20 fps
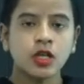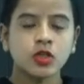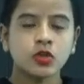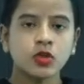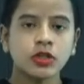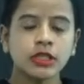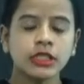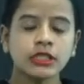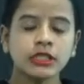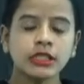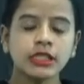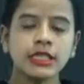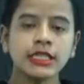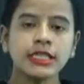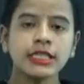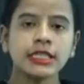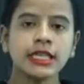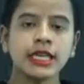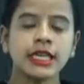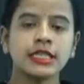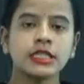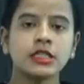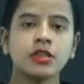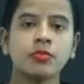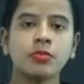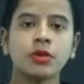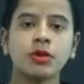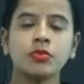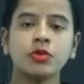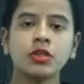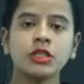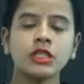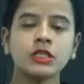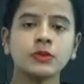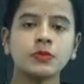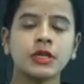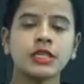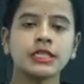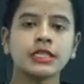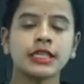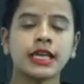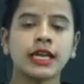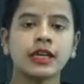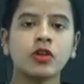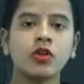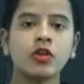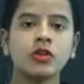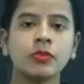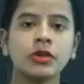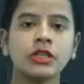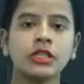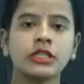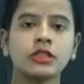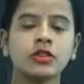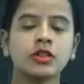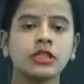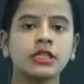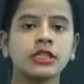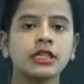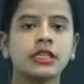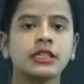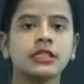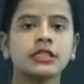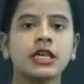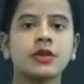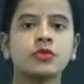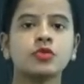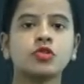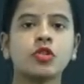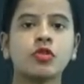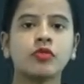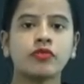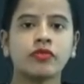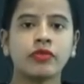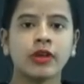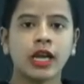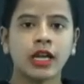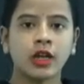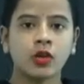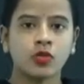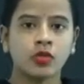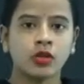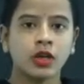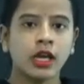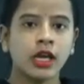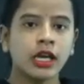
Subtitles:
So in this case the memory space cannot be returning any types of value.